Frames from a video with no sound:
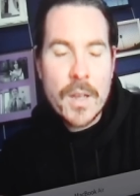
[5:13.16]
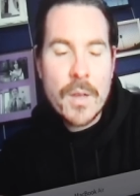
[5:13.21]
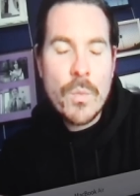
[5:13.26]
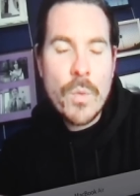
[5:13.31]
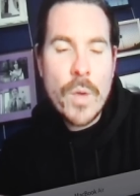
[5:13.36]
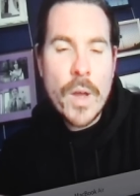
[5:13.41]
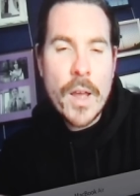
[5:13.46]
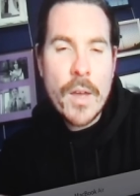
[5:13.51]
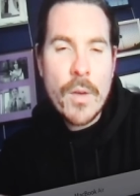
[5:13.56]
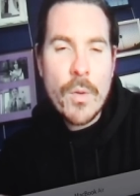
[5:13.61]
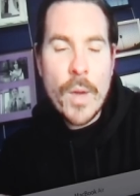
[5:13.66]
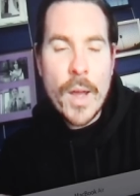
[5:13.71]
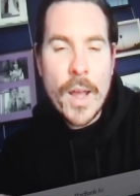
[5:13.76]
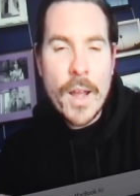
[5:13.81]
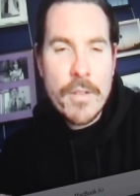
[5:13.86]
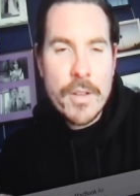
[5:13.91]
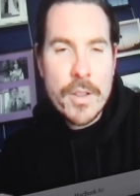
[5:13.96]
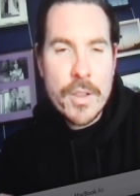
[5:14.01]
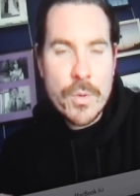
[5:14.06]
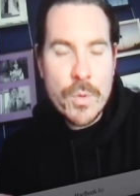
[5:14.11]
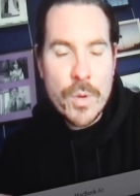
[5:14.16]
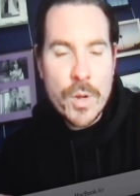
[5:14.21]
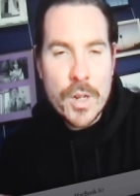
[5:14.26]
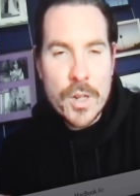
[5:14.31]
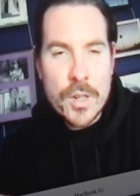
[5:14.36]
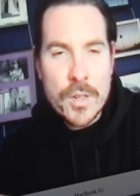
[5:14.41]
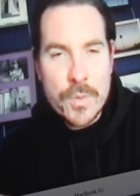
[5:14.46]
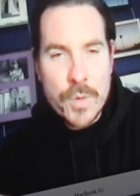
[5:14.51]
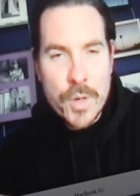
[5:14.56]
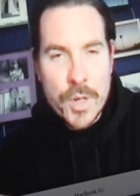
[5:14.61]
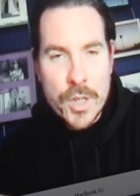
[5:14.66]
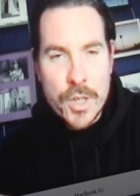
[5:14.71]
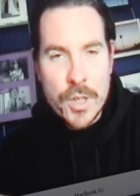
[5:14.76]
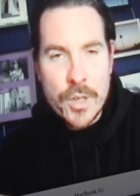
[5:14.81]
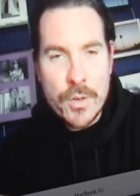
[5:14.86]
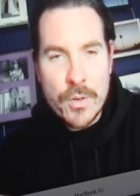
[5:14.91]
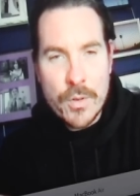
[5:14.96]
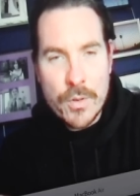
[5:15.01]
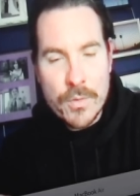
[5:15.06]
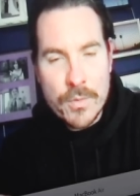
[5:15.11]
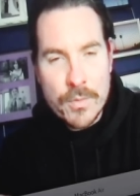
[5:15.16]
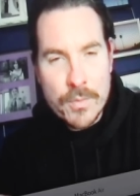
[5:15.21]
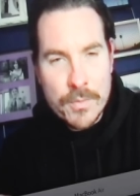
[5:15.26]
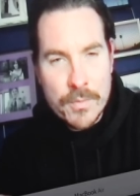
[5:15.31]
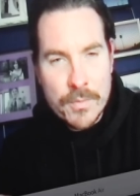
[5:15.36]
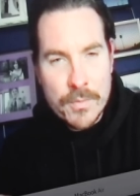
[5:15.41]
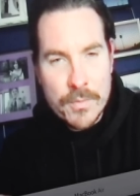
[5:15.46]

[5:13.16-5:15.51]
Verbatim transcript: and where where in the world were you? I